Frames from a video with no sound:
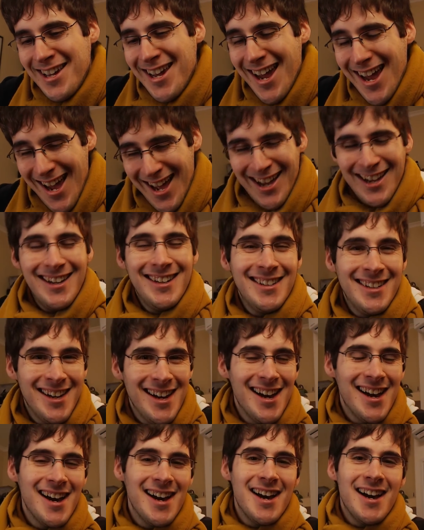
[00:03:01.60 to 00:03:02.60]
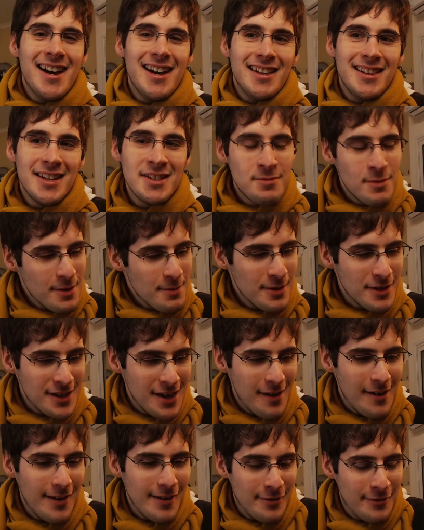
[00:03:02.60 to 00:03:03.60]
yeah, that's pretty much
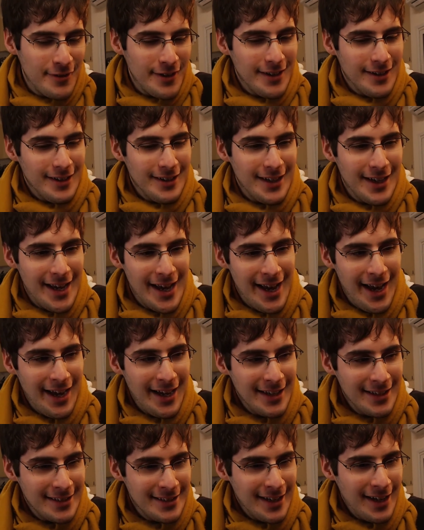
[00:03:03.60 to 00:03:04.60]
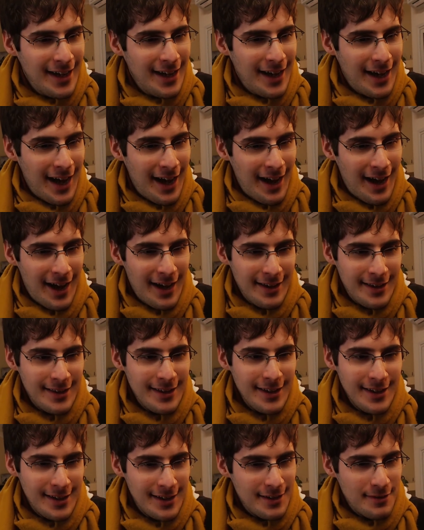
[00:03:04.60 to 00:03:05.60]
how I feel. And uh, I
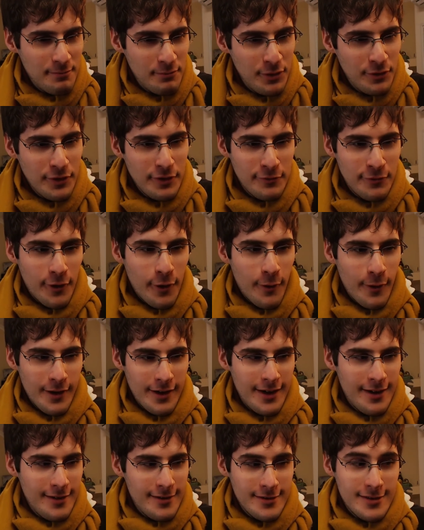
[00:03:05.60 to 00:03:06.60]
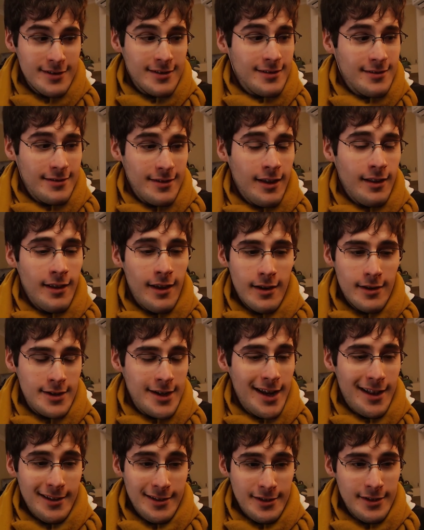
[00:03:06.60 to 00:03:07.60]
think moving forward, there's a lot of
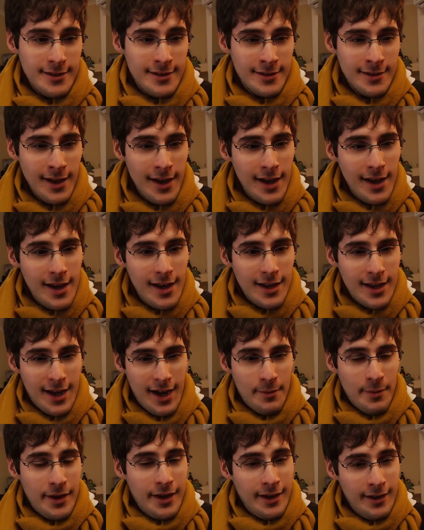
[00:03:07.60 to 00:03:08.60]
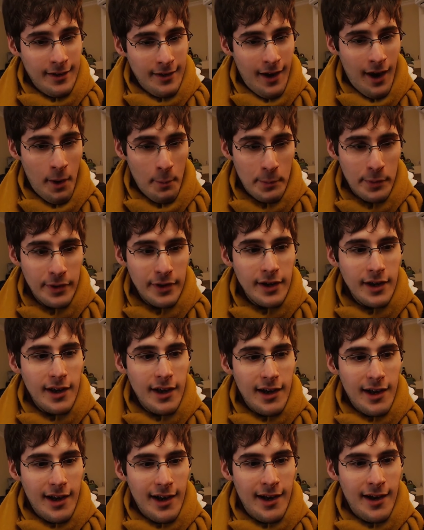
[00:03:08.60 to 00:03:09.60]
challenges coming up
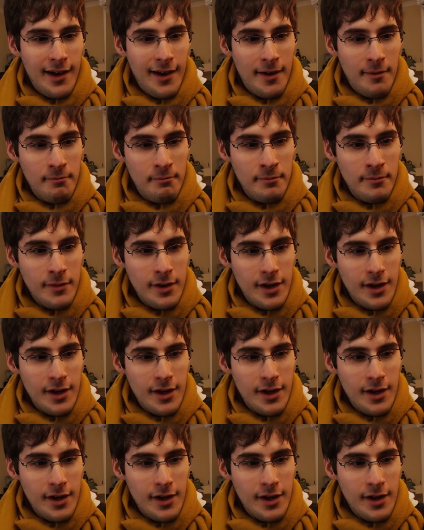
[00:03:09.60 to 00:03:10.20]
um,